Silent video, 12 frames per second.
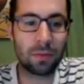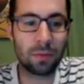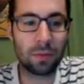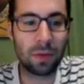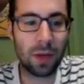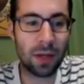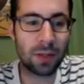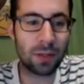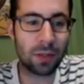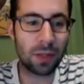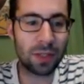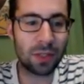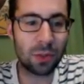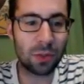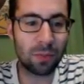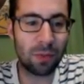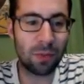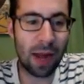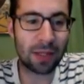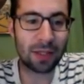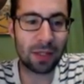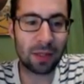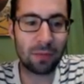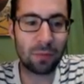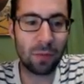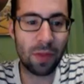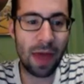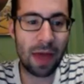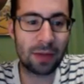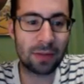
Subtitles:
Okay, so let's do some practicing with that.